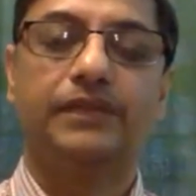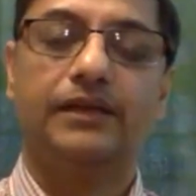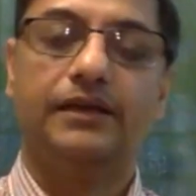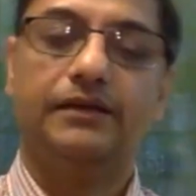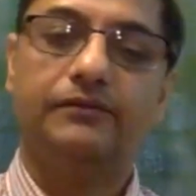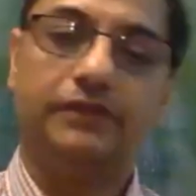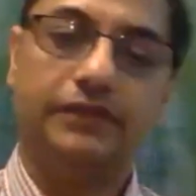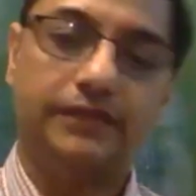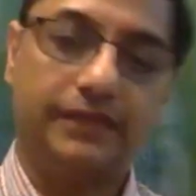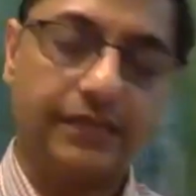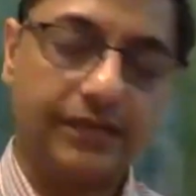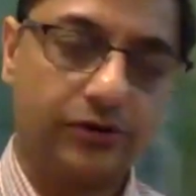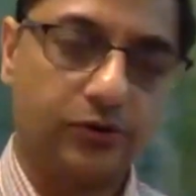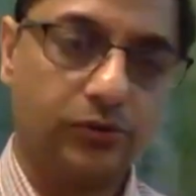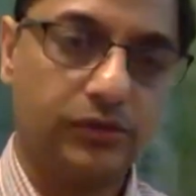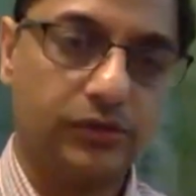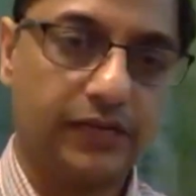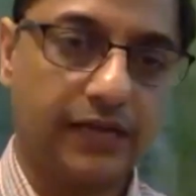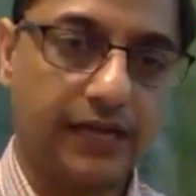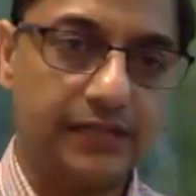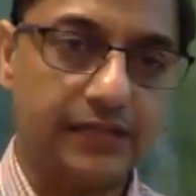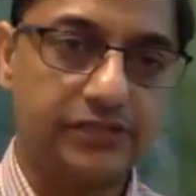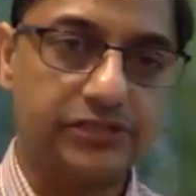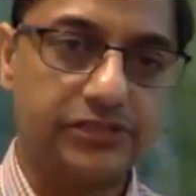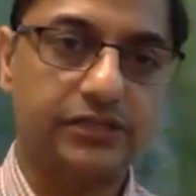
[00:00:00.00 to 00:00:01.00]
with their own
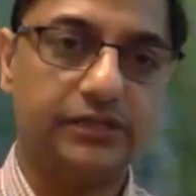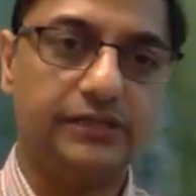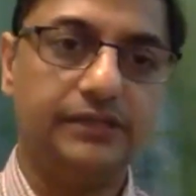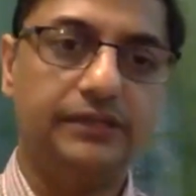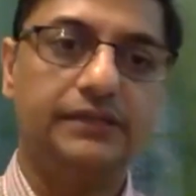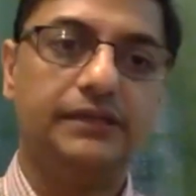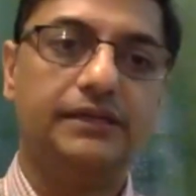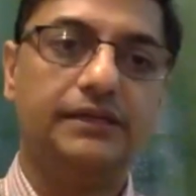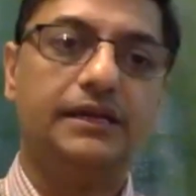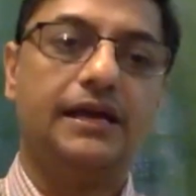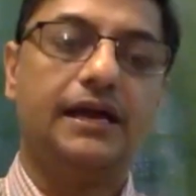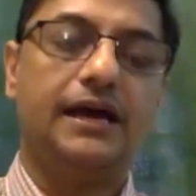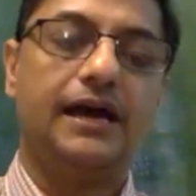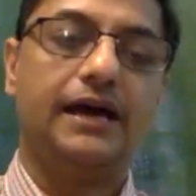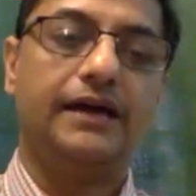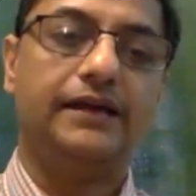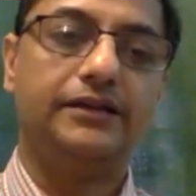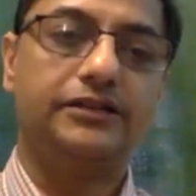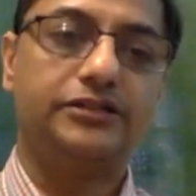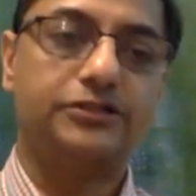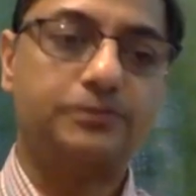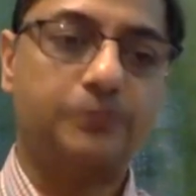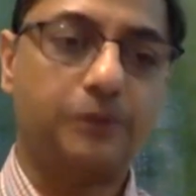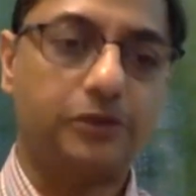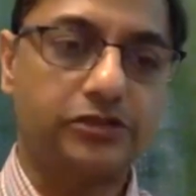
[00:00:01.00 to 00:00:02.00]
culture and
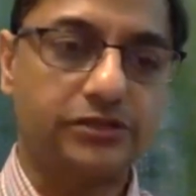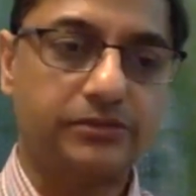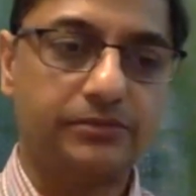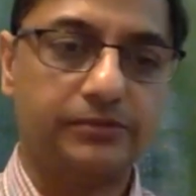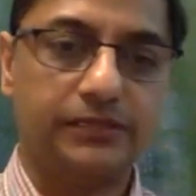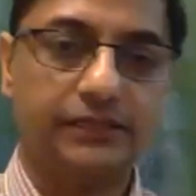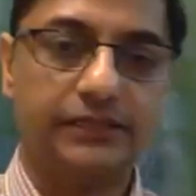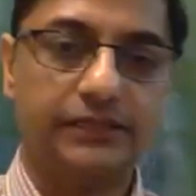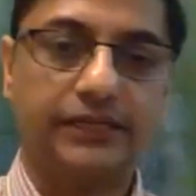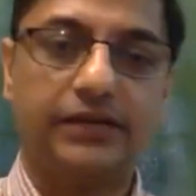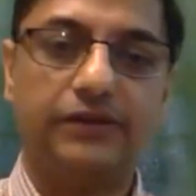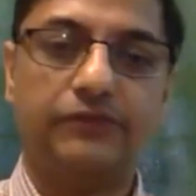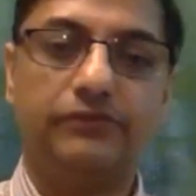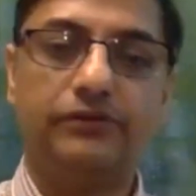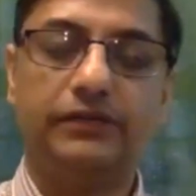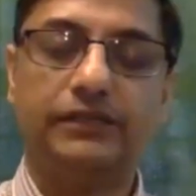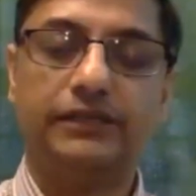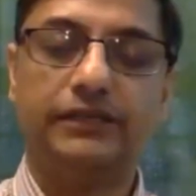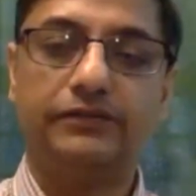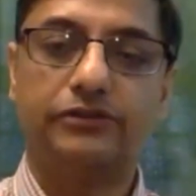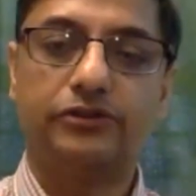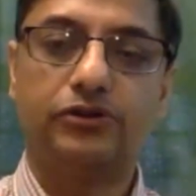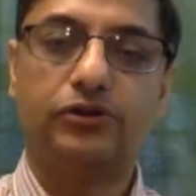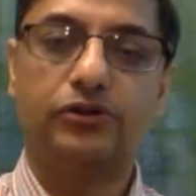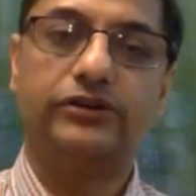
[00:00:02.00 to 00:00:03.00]
it's possible they, they
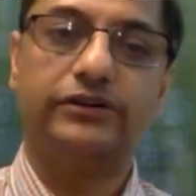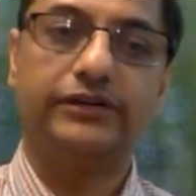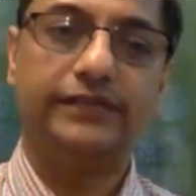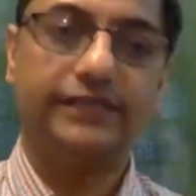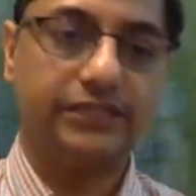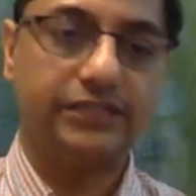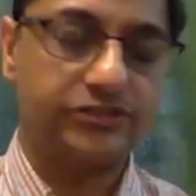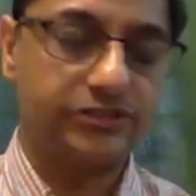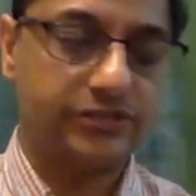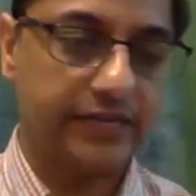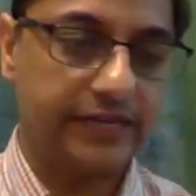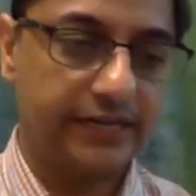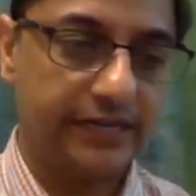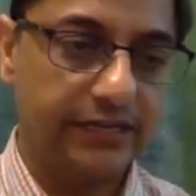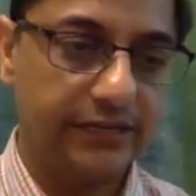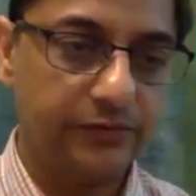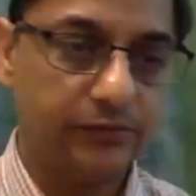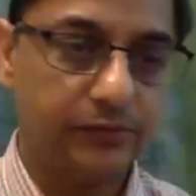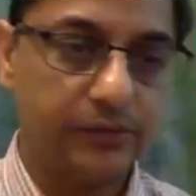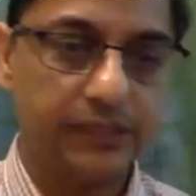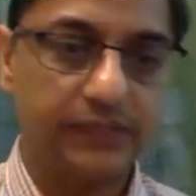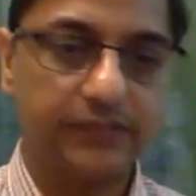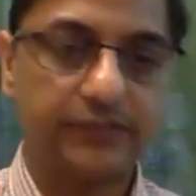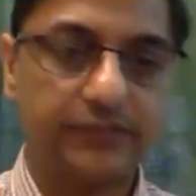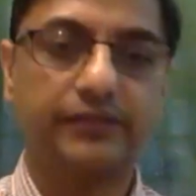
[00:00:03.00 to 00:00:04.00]
were already trading
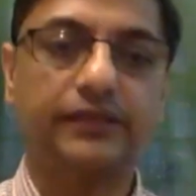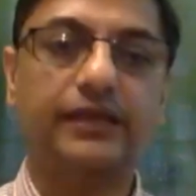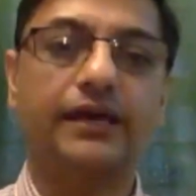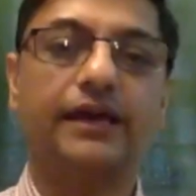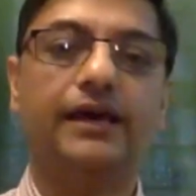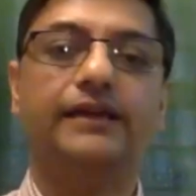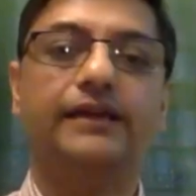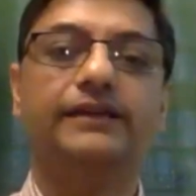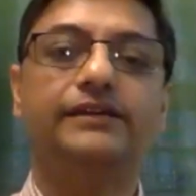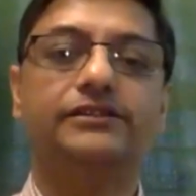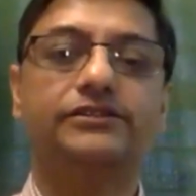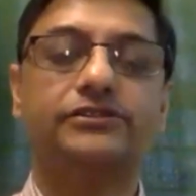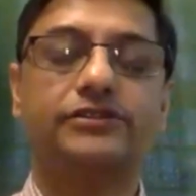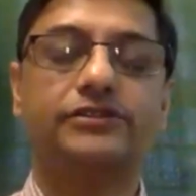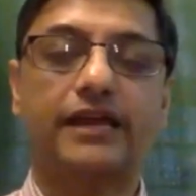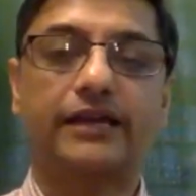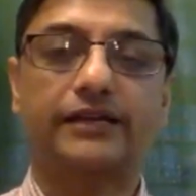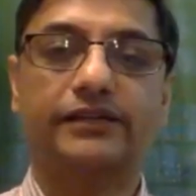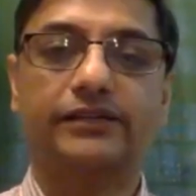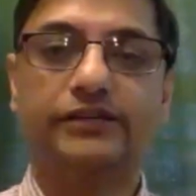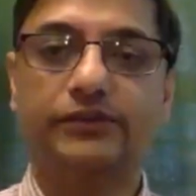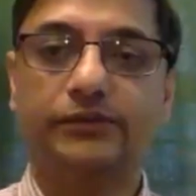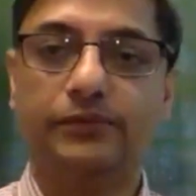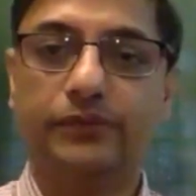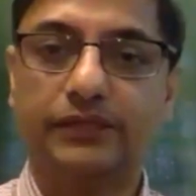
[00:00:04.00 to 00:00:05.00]
with and
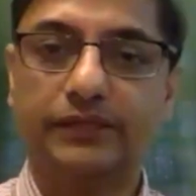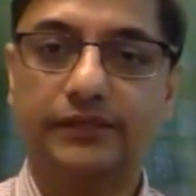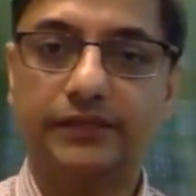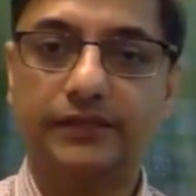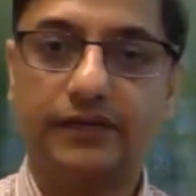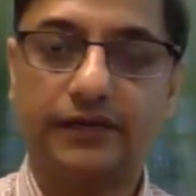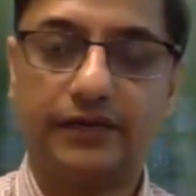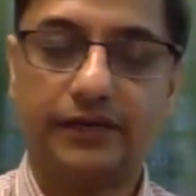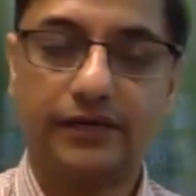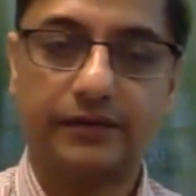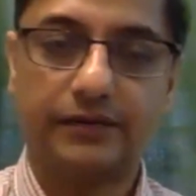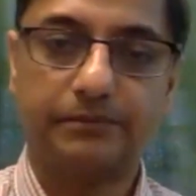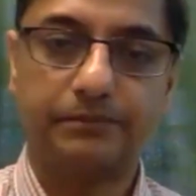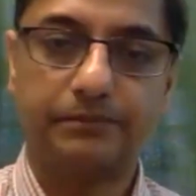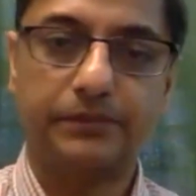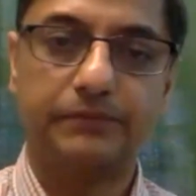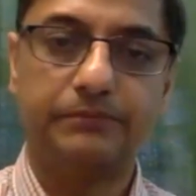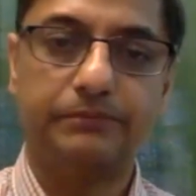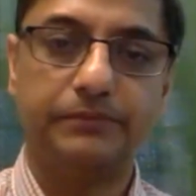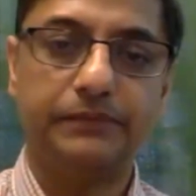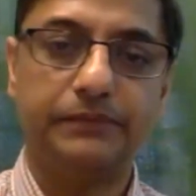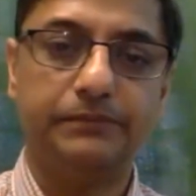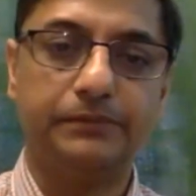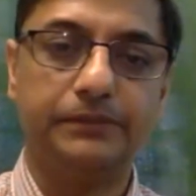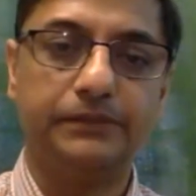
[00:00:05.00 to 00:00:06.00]
interacting with the Harappan
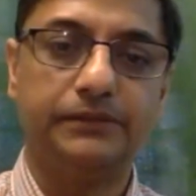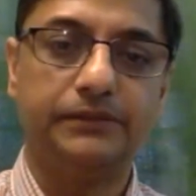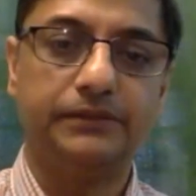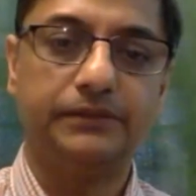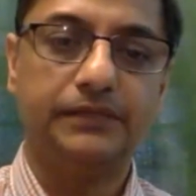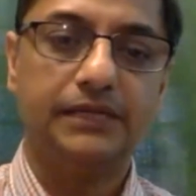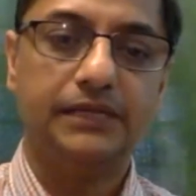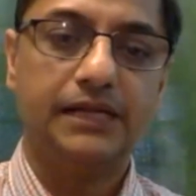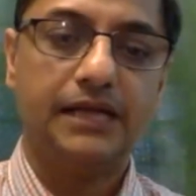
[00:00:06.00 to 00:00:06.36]
people.